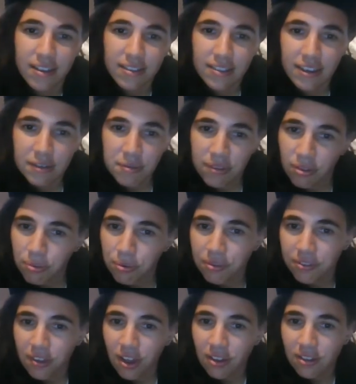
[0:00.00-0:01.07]
that it was through
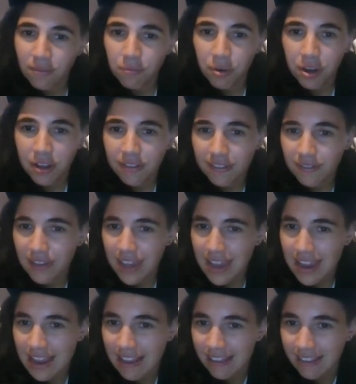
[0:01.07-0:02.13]
certain words of
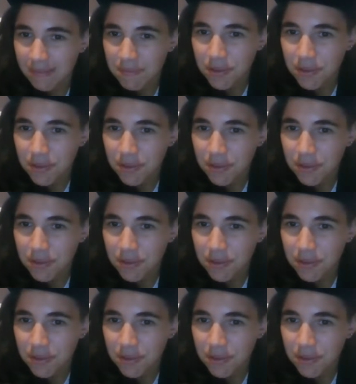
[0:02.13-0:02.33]
his,